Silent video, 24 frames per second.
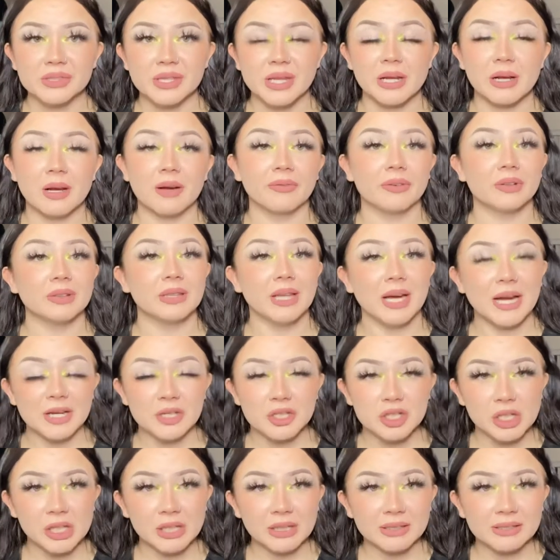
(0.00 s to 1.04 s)
they offer
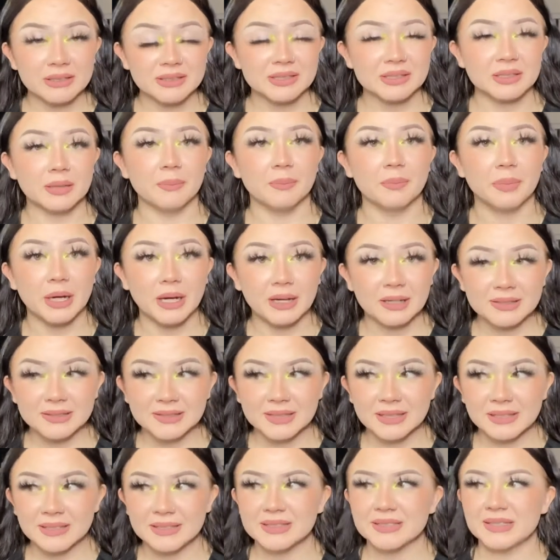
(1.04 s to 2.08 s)
lashes,
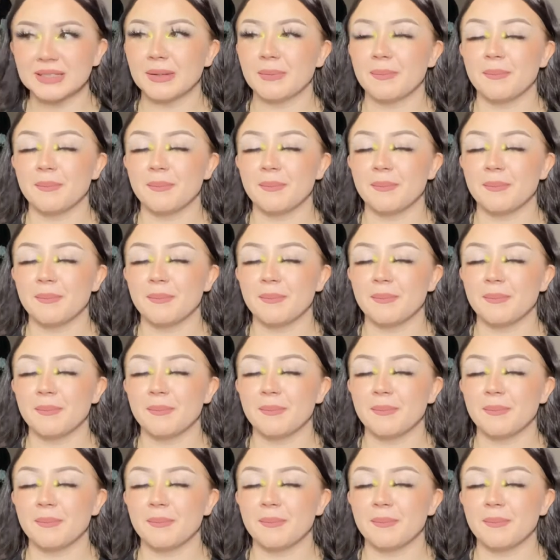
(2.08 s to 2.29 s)
boxes,